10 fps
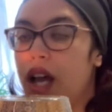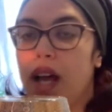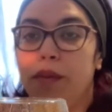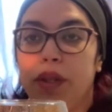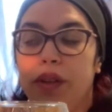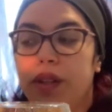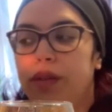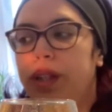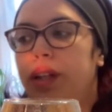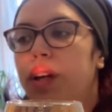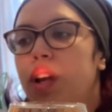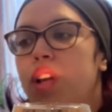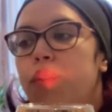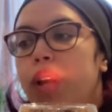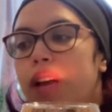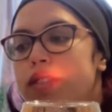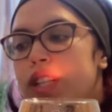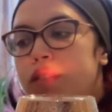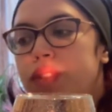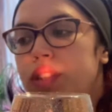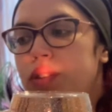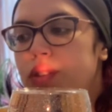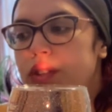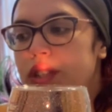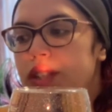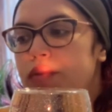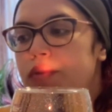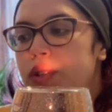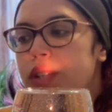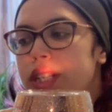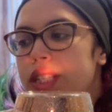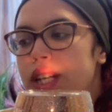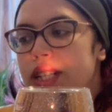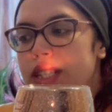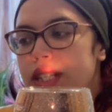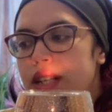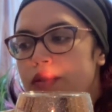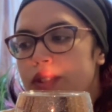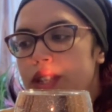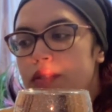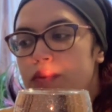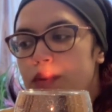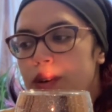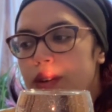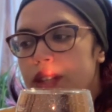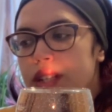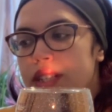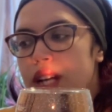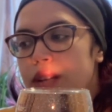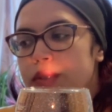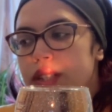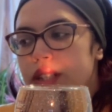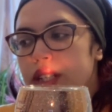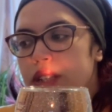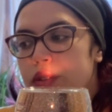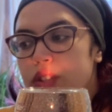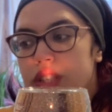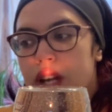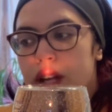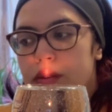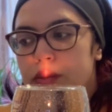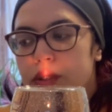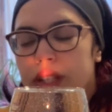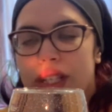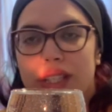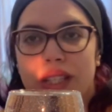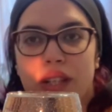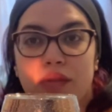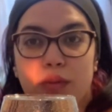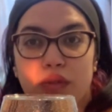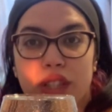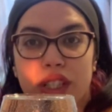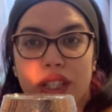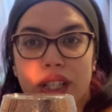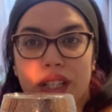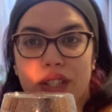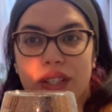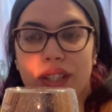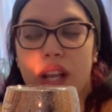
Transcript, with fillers: Hobby or career. We have self-indulgent, focus on self-worth, time to heal, shadow work, and self-appreciation.